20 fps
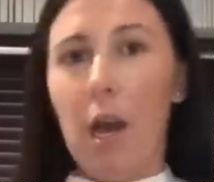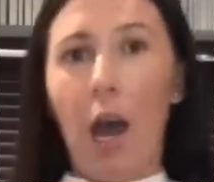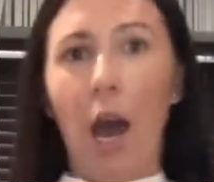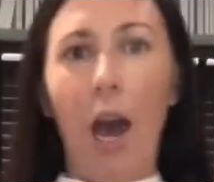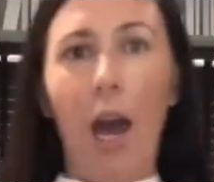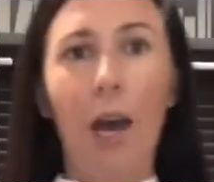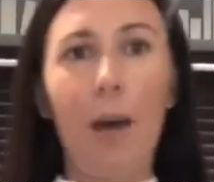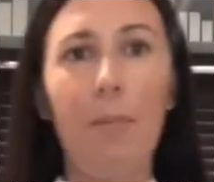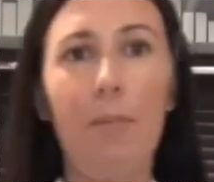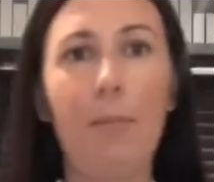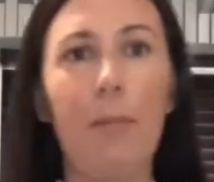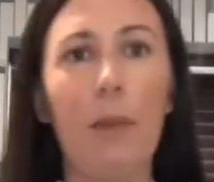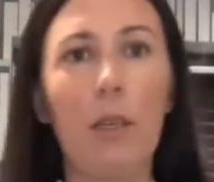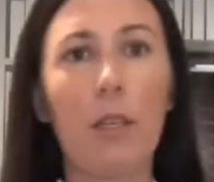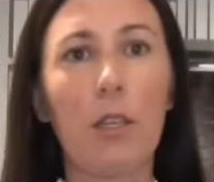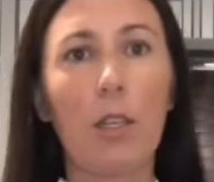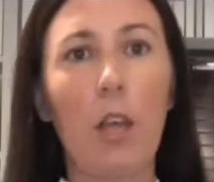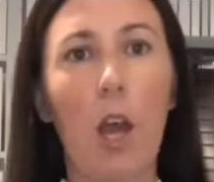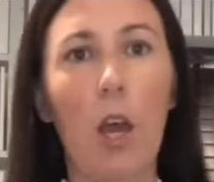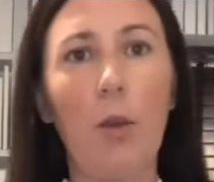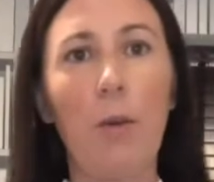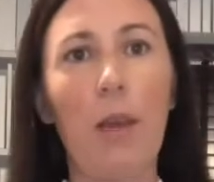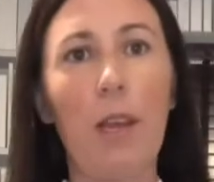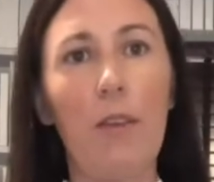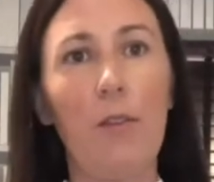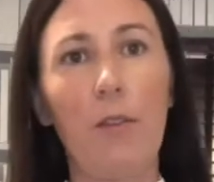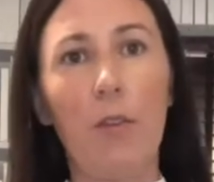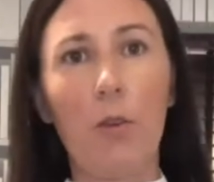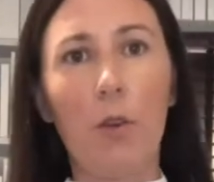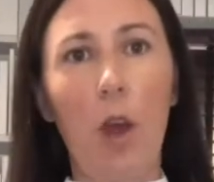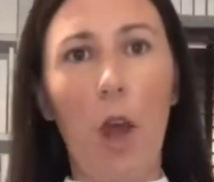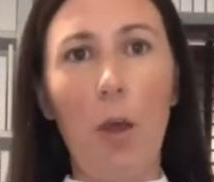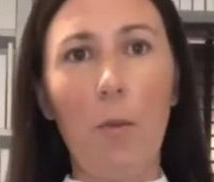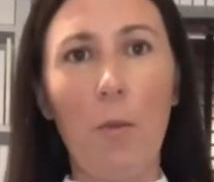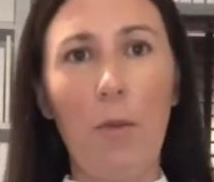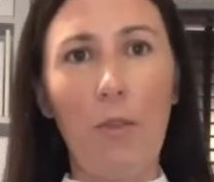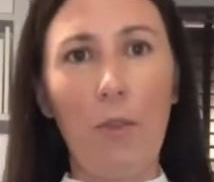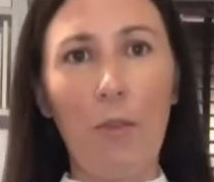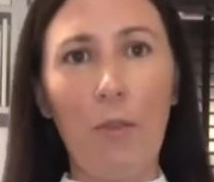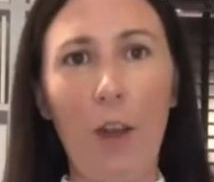So if you're going
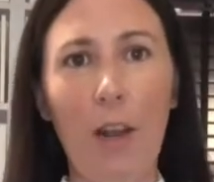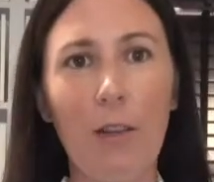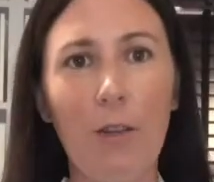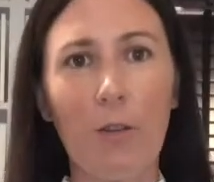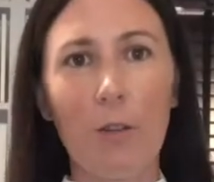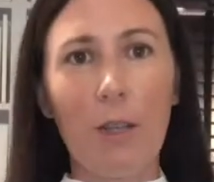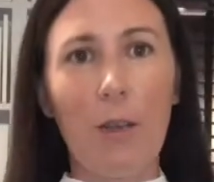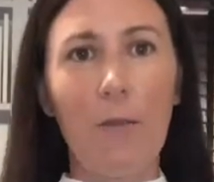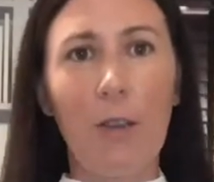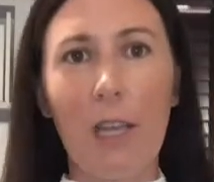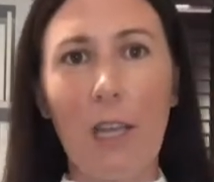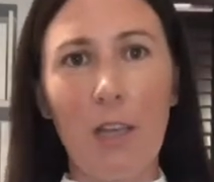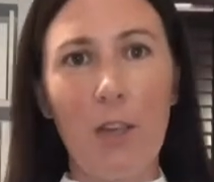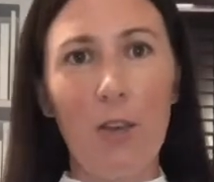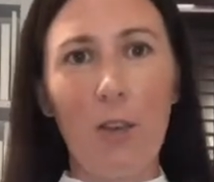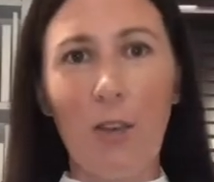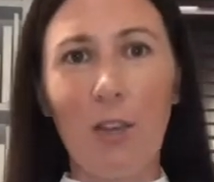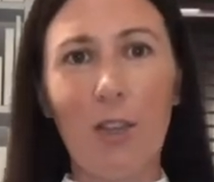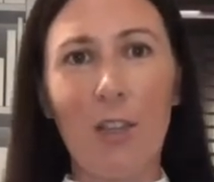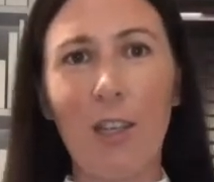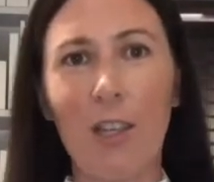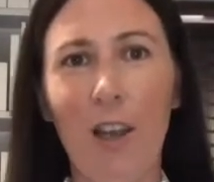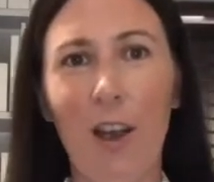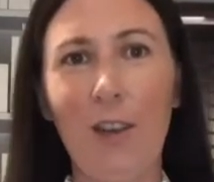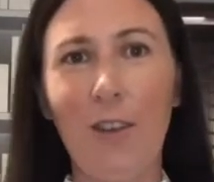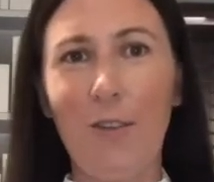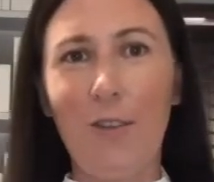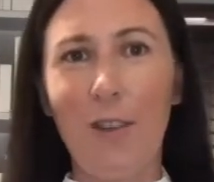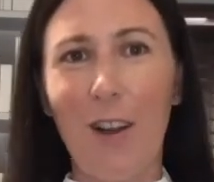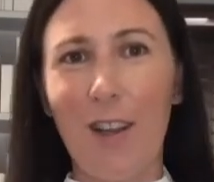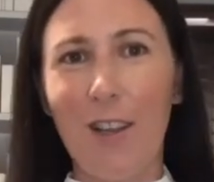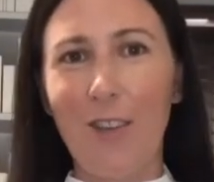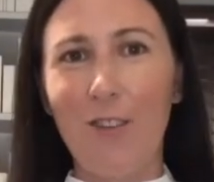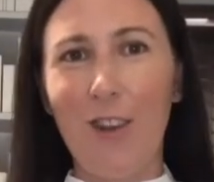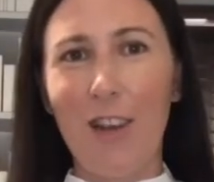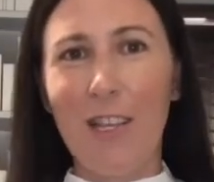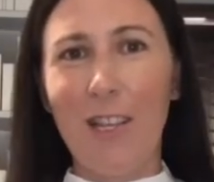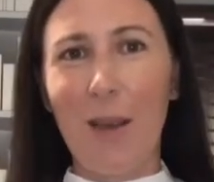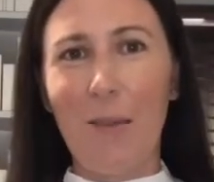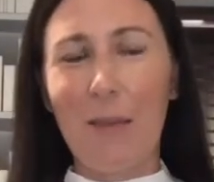with a friend or something, and you can kind of like
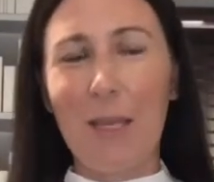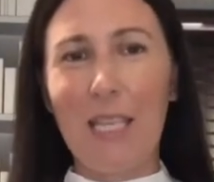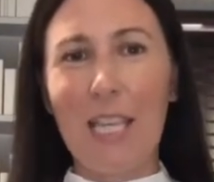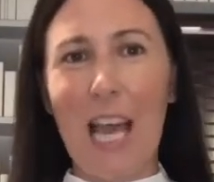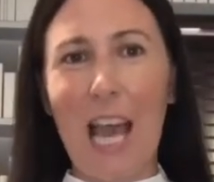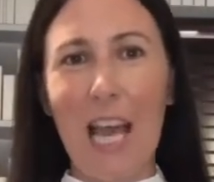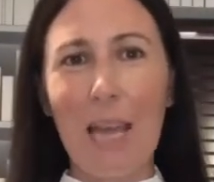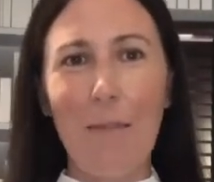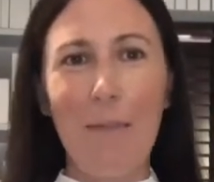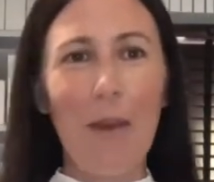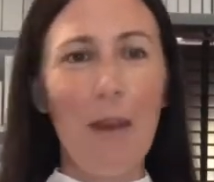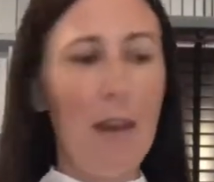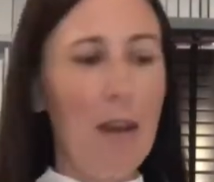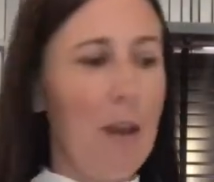dress up the same.